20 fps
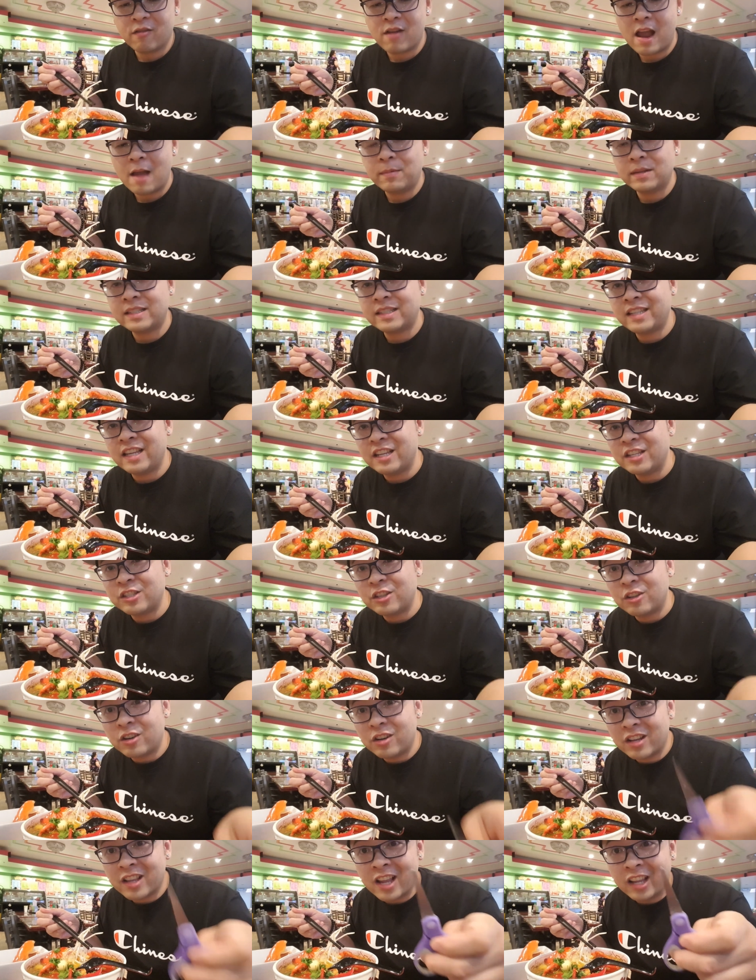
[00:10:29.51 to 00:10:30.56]
Grab a
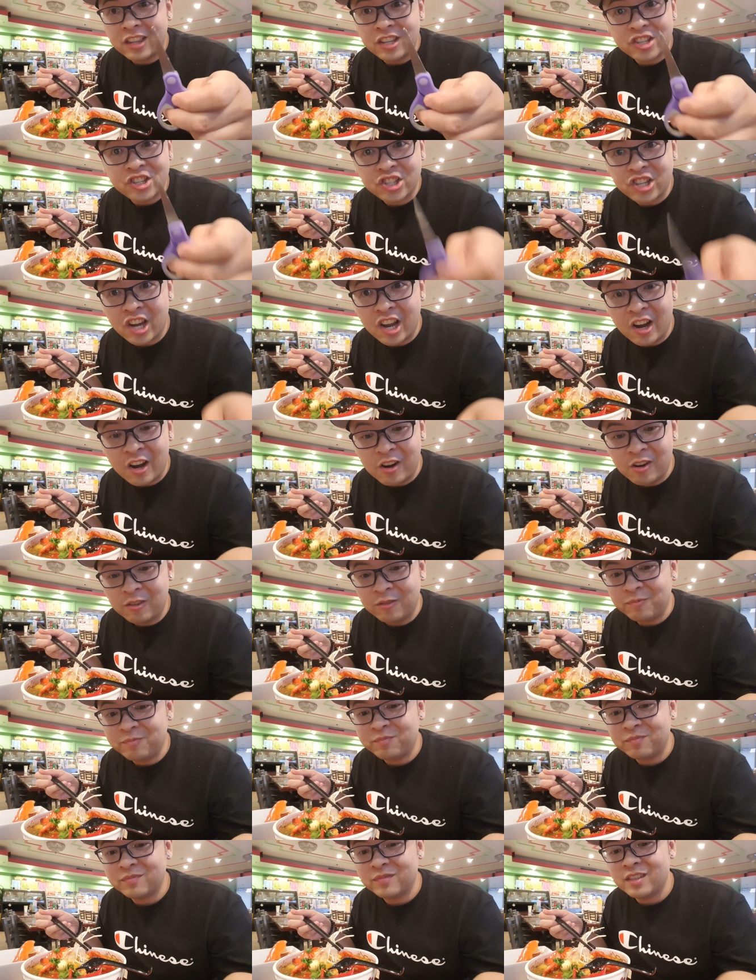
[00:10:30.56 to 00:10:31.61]
scissor, cut the shell,
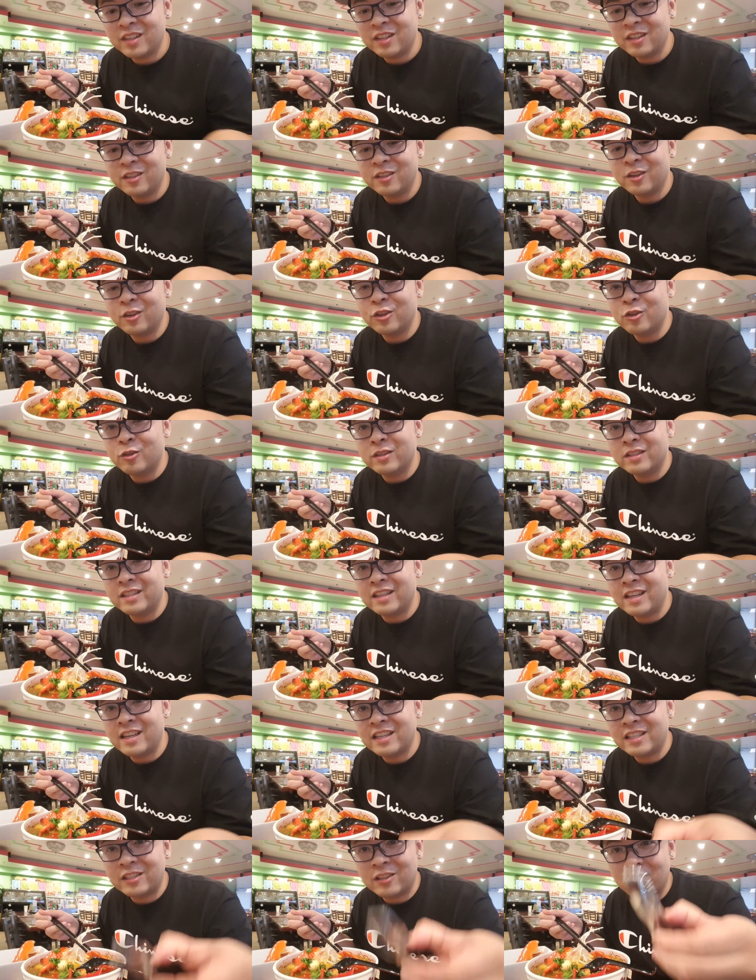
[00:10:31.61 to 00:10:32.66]
use
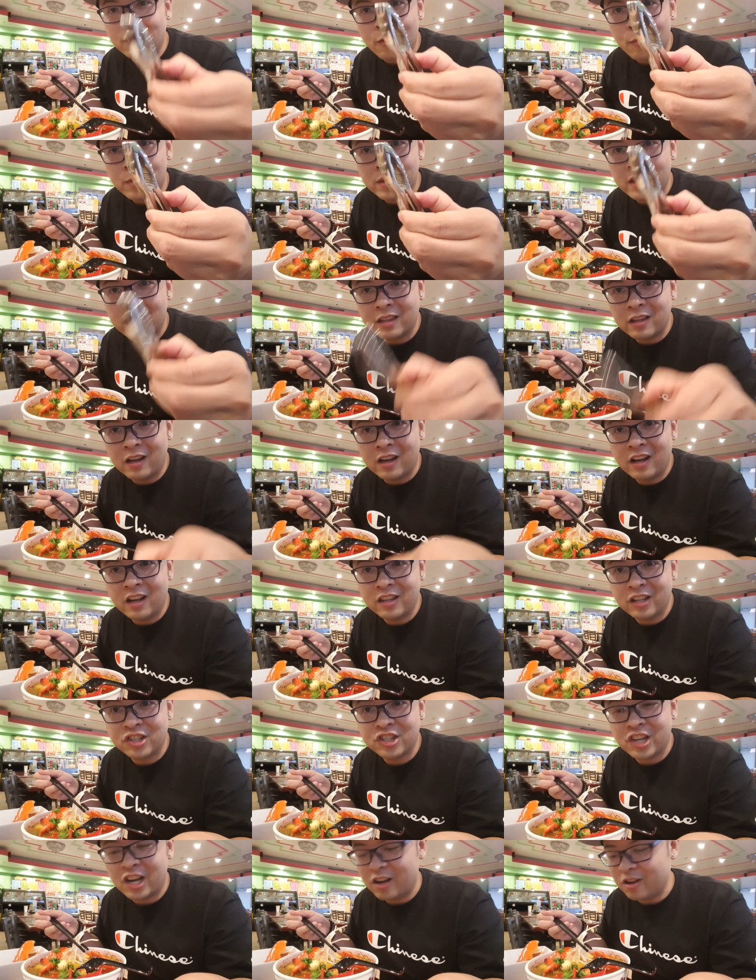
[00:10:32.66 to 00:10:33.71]
this to open the,
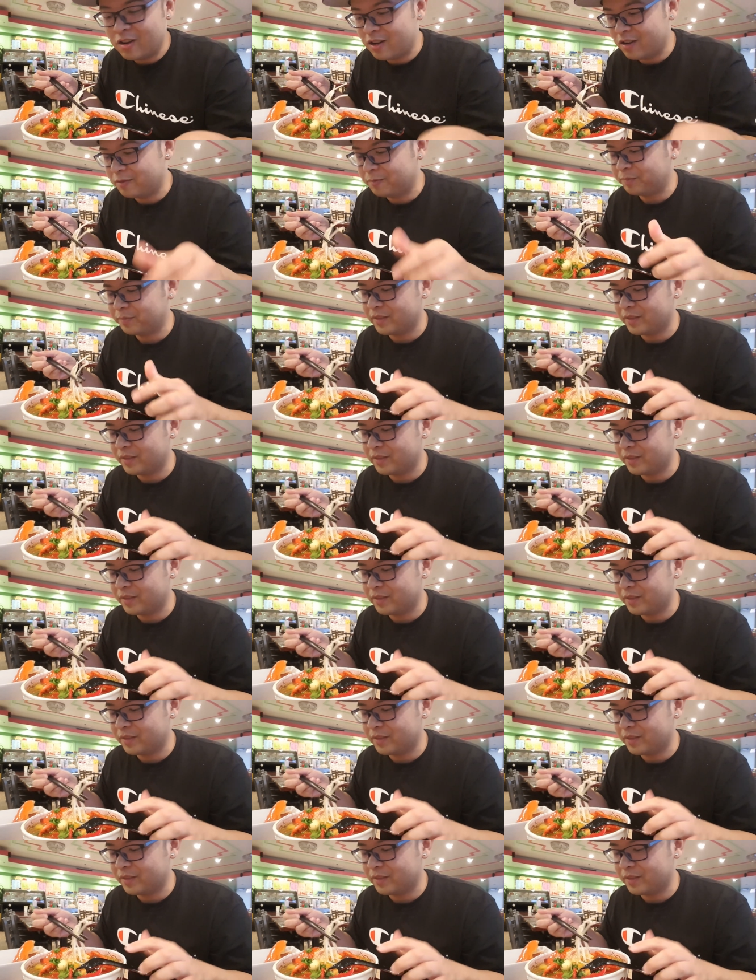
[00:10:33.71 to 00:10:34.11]
uh, the shell.